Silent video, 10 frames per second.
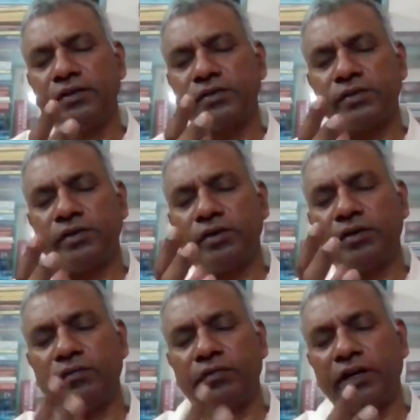
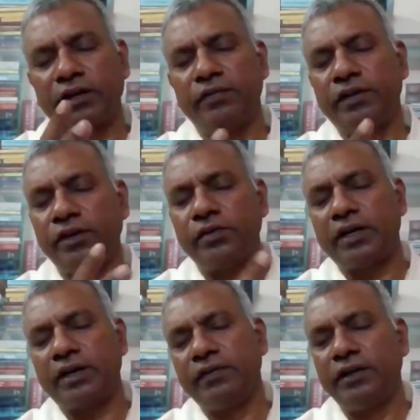So whatever you
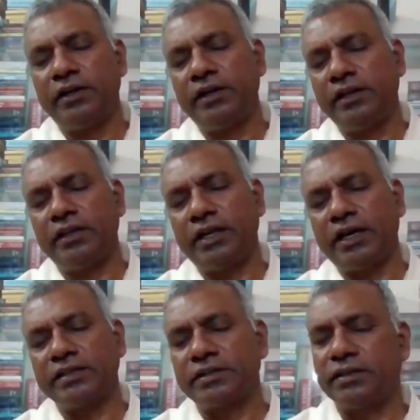have learned in the
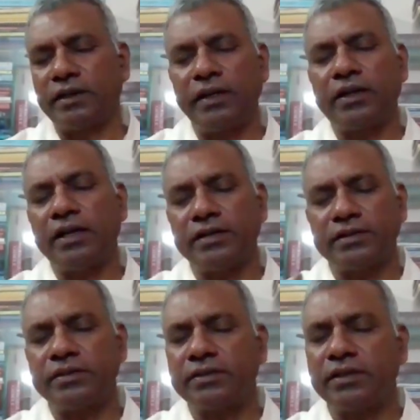last three
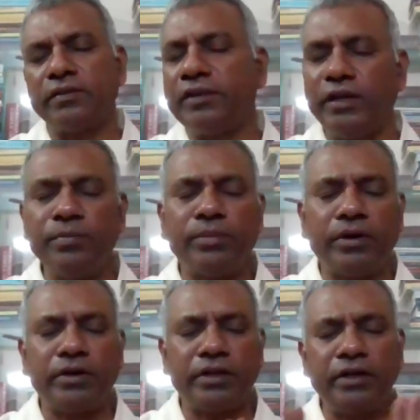classes are very
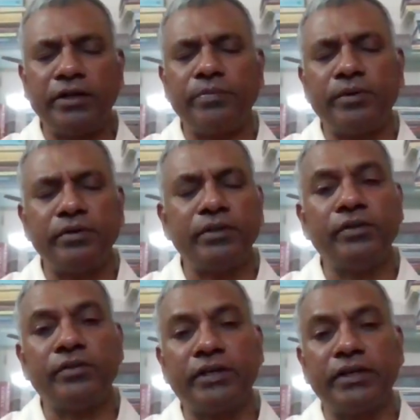important about the
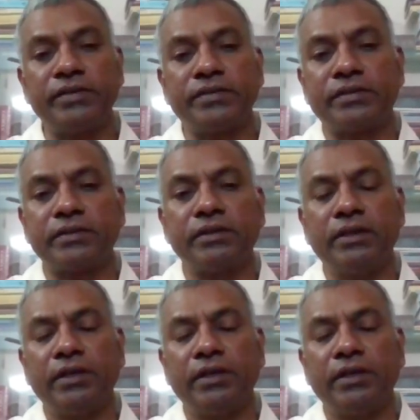Eucharist.